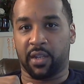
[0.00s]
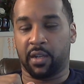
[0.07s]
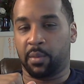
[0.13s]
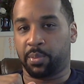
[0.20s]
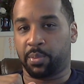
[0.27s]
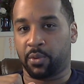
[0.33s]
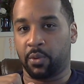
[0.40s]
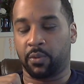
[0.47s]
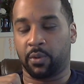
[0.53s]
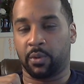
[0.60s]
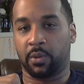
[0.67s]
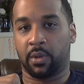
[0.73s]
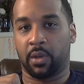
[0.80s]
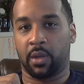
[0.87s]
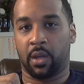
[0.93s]

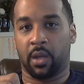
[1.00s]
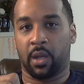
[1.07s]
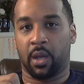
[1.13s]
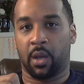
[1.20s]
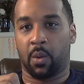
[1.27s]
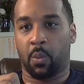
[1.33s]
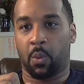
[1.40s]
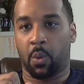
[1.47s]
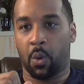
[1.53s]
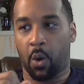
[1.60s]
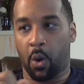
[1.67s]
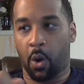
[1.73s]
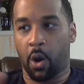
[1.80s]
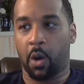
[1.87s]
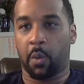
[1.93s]
approval will
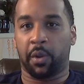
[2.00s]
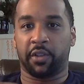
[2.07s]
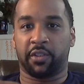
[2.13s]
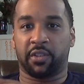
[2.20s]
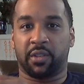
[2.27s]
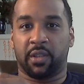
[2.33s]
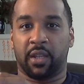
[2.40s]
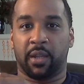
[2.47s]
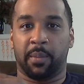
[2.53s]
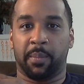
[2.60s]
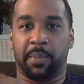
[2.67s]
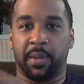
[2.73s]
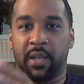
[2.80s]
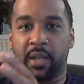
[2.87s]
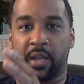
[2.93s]
always
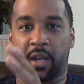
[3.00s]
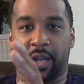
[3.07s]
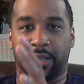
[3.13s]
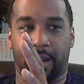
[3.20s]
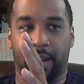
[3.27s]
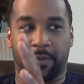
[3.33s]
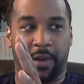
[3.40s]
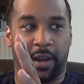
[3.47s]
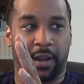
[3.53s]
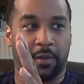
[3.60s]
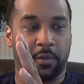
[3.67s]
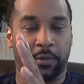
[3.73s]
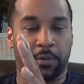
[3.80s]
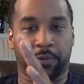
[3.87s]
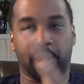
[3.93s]
be a
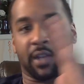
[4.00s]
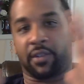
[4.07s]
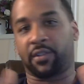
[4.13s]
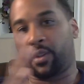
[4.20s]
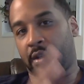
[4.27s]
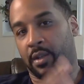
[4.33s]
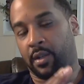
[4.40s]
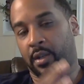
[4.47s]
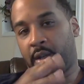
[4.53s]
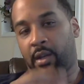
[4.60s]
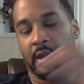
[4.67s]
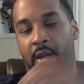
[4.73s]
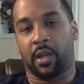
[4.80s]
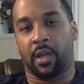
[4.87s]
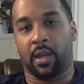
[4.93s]
direct reflection
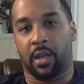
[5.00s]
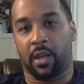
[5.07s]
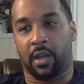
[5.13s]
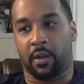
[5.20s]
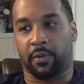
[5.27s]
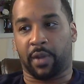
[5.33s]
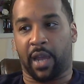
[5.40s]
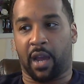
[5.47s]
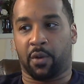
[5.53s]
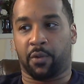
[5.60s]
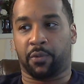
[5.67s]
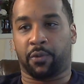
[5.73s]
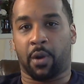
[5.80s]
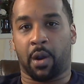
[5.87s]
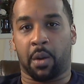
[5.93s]
of how
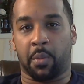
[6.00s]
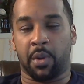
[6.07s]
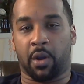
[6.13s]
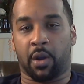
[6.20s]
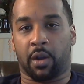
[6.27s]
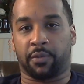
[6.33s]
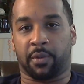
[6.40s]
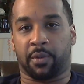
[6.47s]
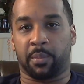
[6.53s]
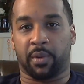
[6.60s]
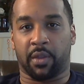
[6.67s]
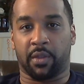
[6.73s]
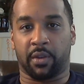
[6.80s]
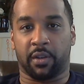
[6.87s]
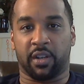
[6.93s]
far we are from
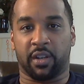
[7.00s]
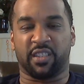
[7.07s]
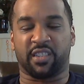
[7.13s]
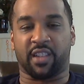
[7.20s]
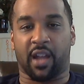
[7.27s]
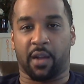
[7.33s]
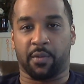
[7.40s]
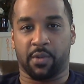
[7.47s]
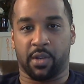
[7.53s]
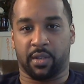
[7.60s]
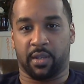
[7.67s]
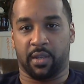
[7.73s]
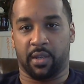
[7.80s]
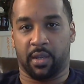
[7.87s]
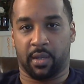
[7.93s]
brotherhood and
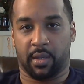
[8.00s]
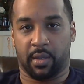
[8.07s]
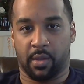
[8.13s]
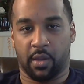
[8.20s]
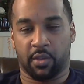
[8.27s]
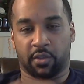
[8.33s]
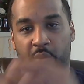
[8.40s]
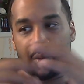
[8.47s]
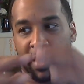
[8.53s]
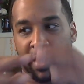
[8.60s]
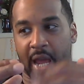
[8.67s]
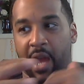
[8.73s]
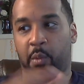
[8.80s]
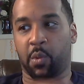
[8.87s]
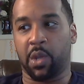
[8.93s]
sovereignty. So
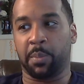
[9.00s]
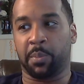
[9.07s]
now we